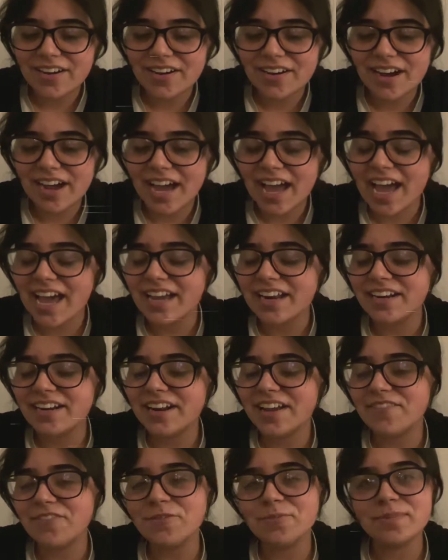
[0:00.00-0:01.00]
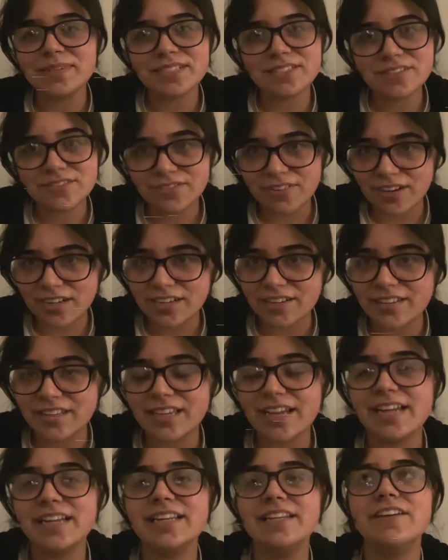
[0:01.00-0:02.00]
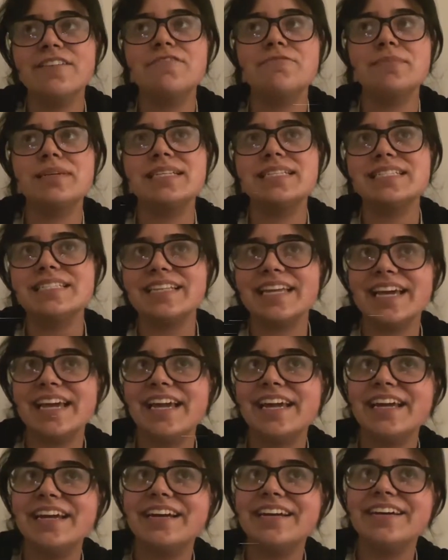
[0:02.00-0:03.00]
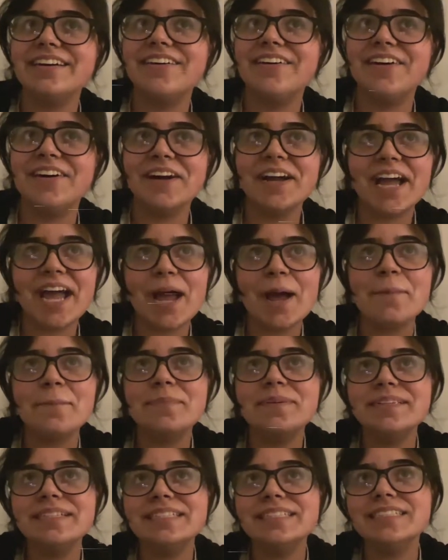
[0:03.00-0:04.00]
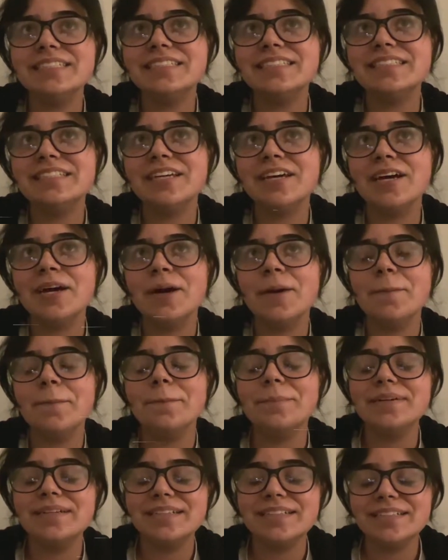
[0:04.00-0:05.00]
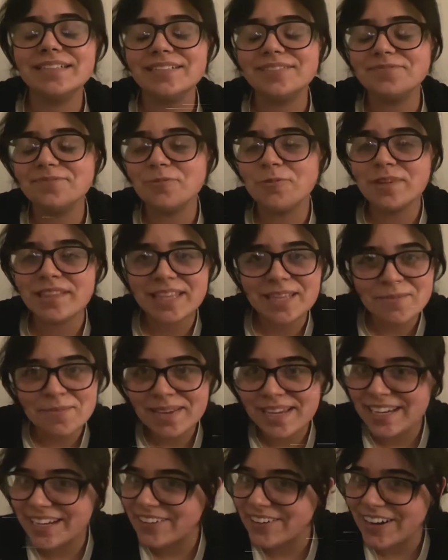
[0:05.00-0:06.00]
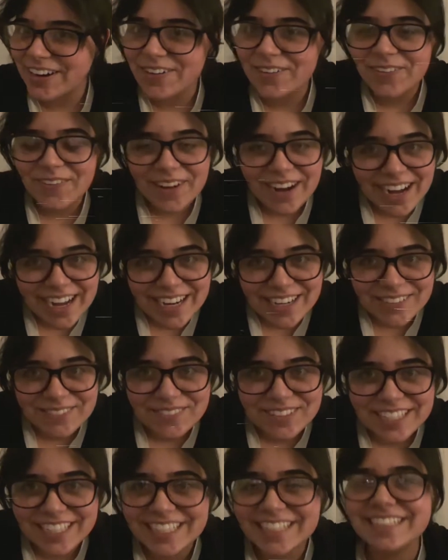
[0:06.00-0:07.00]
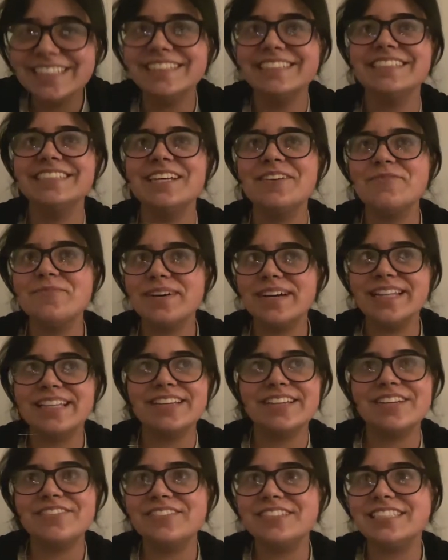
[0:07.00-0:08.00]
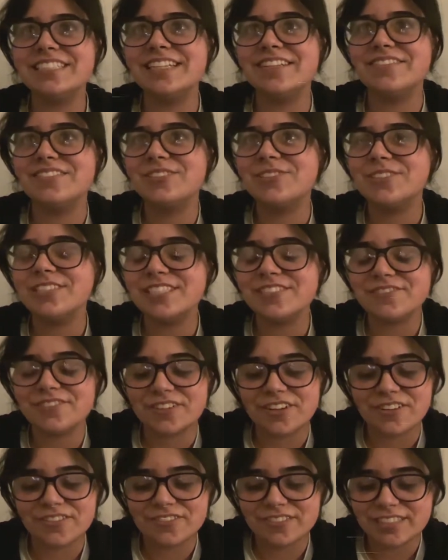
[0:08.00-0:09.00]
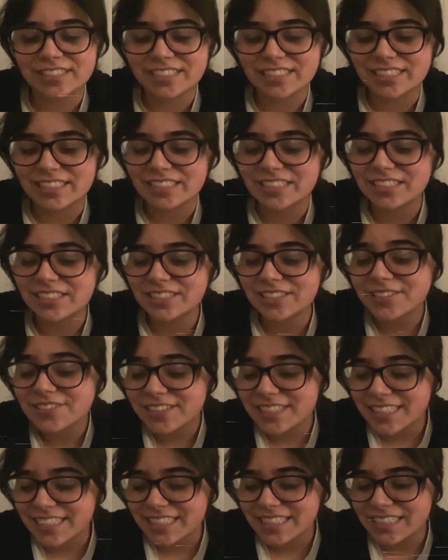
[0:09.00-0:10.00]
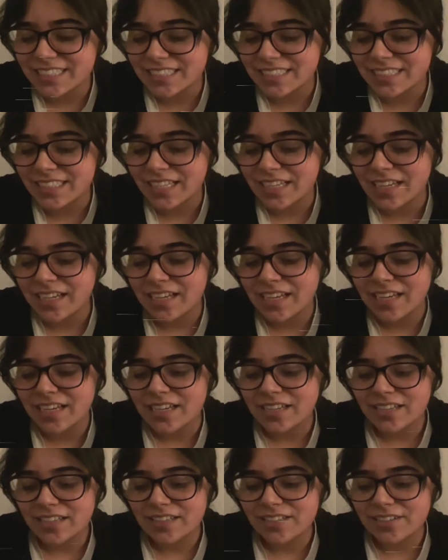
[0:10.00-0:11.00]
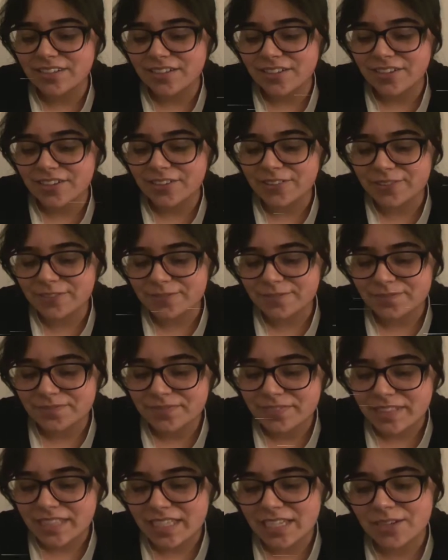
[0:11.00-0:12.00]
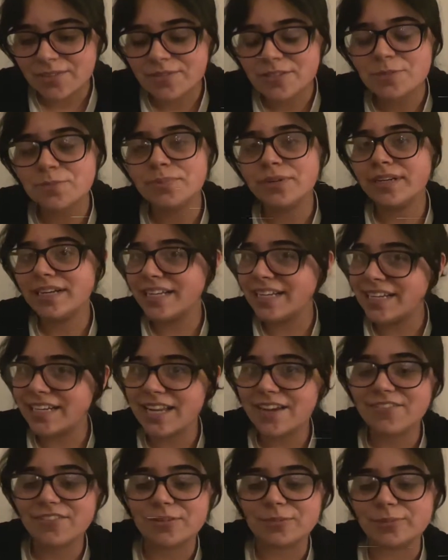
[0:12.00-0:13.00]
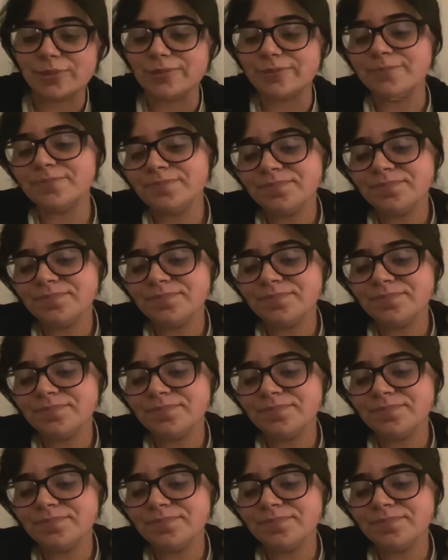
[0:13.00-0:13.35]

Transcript: had never been too fond of the idea of me staying on campus, but with it being a requirement set by the University of Georgia for all first year students, you know, it was pretty inevitable.